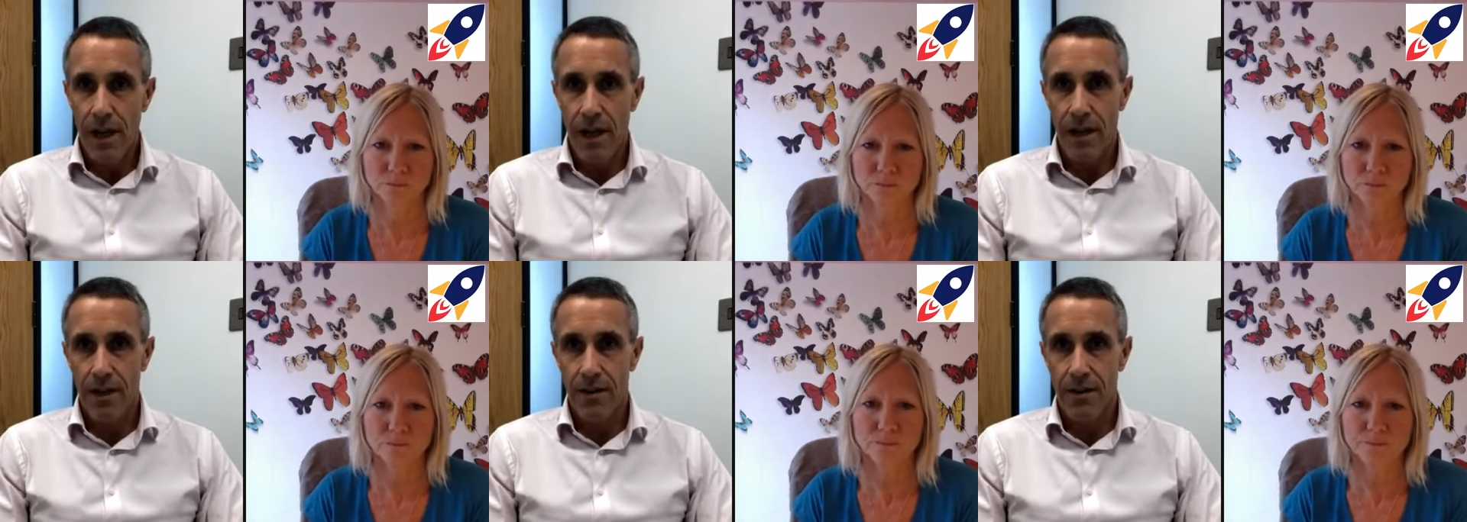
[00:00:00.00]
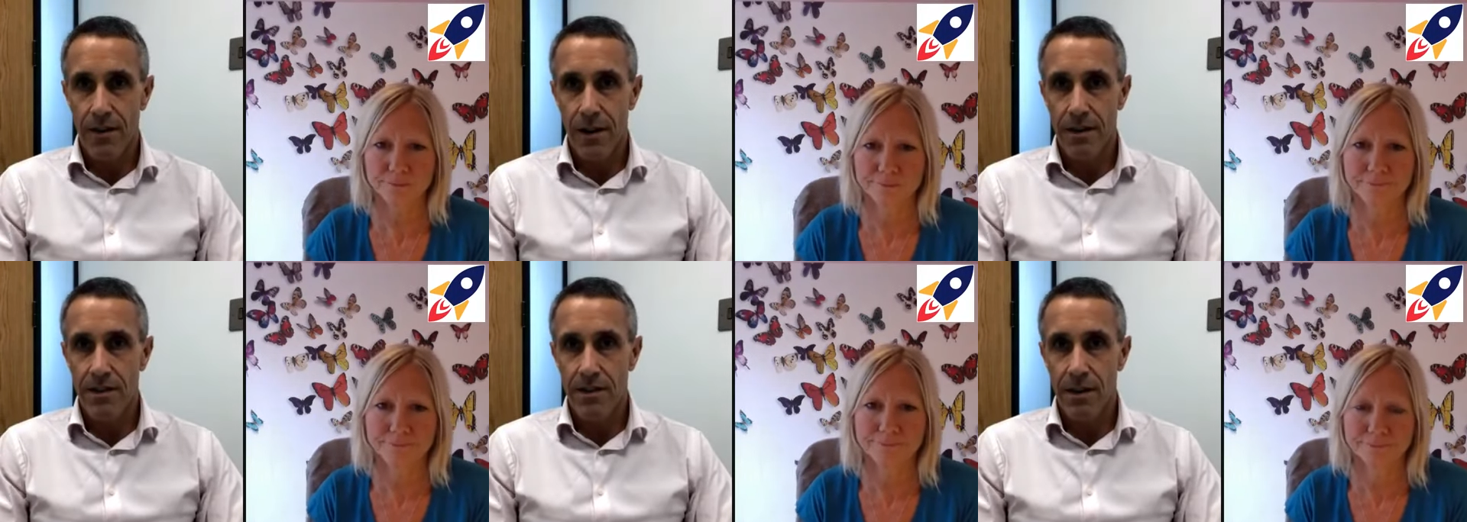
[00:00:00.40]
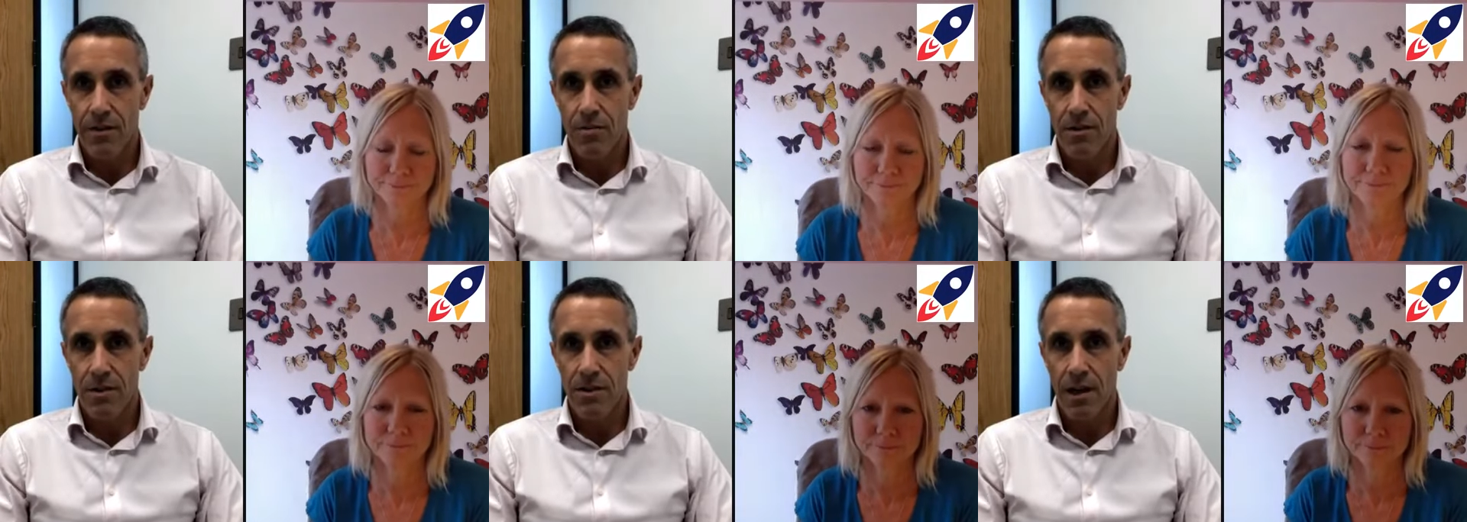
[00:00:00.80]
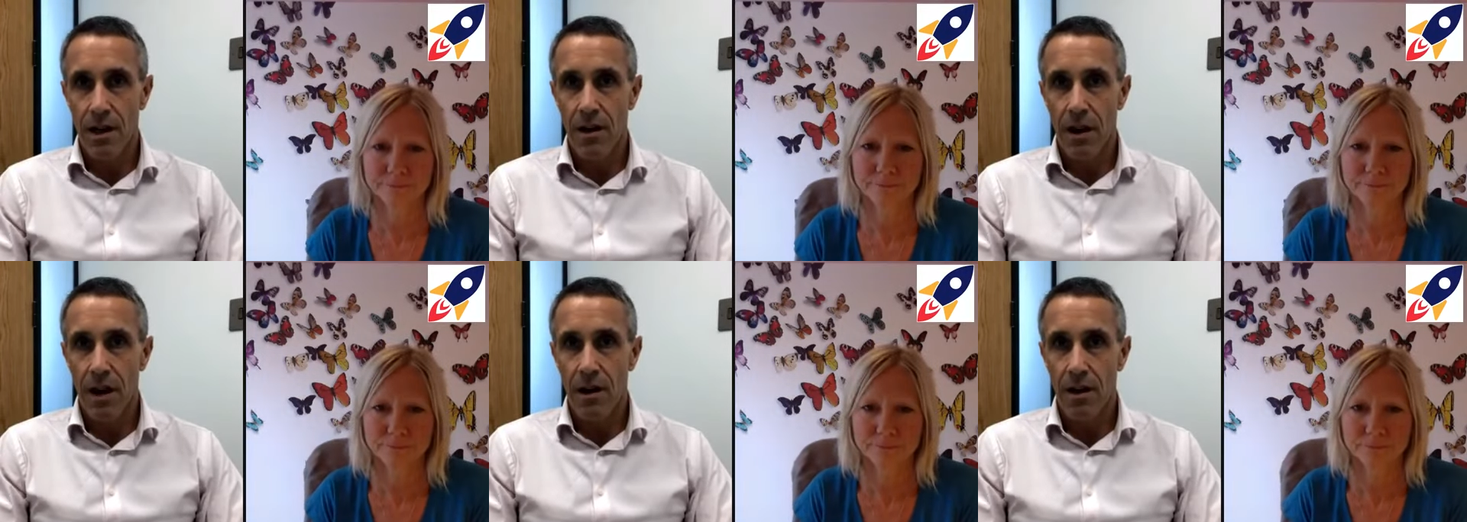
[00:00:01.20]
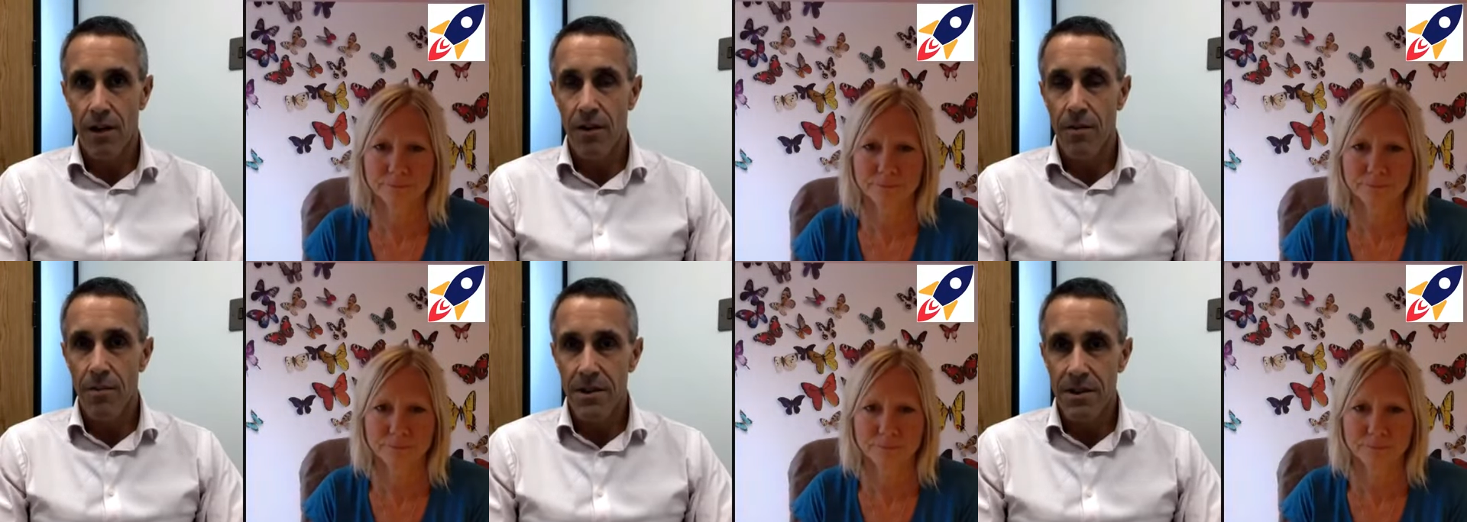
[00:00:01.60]
Speaker 1: and that it was a, a lot
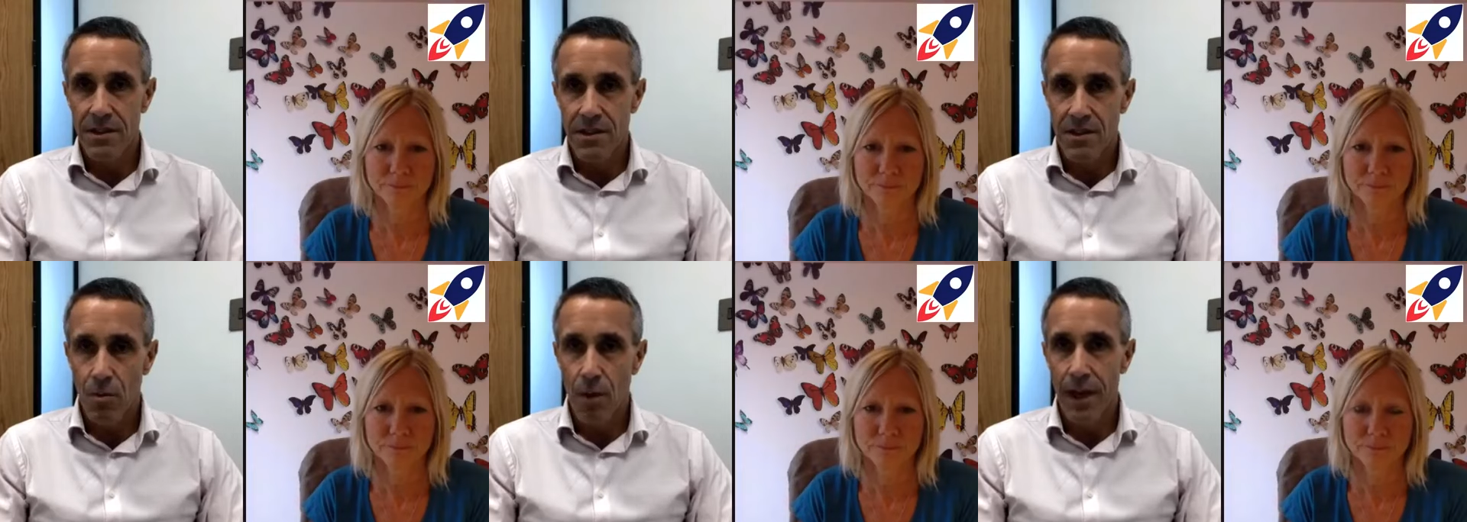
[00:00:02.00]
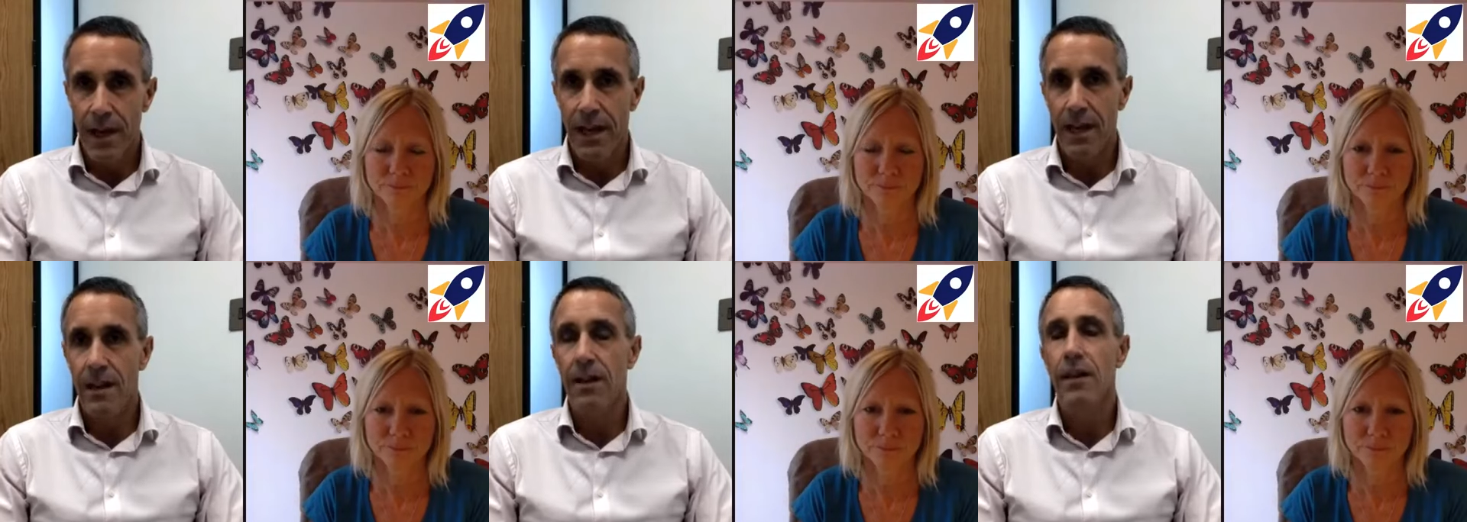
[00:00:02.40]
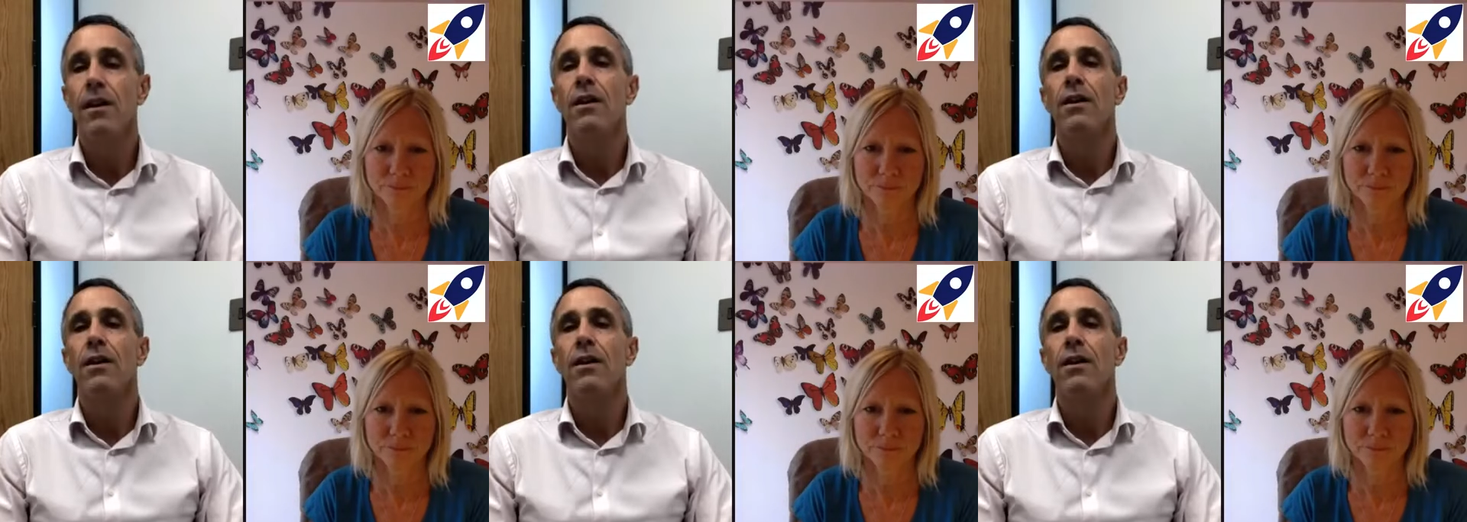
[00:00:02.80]
of the business winning,